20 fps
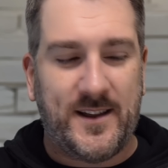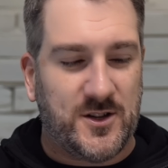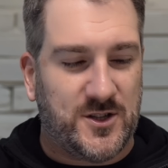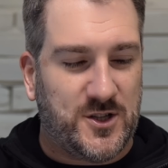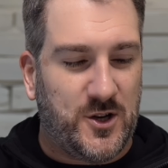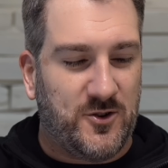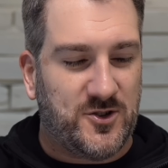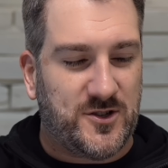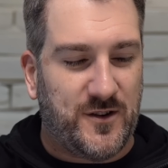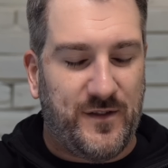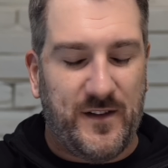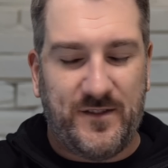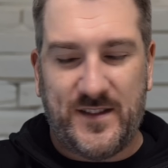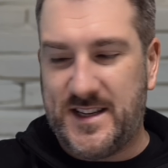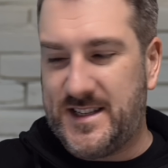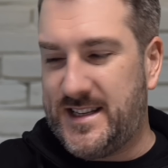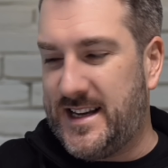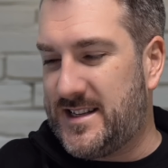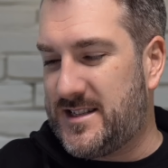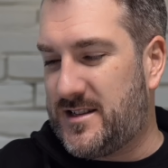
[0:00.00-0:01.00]
the
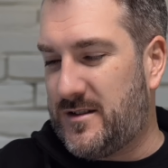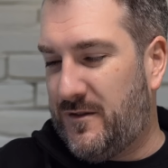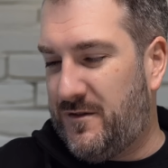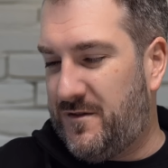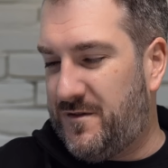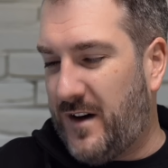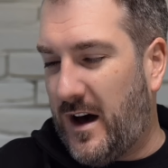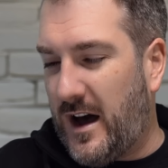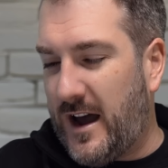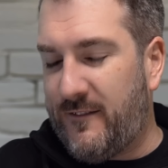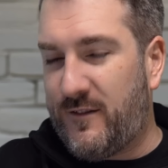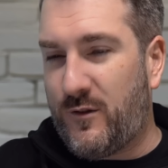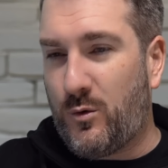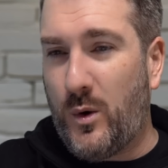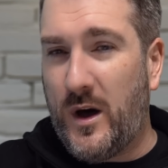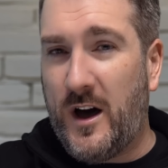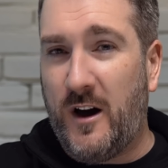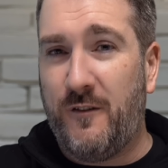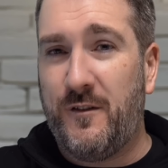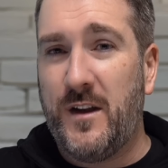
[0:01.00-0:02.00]
256 to
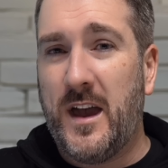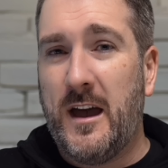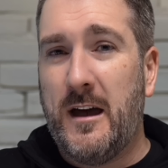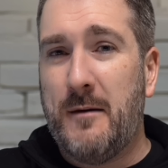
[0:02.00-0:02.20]
512,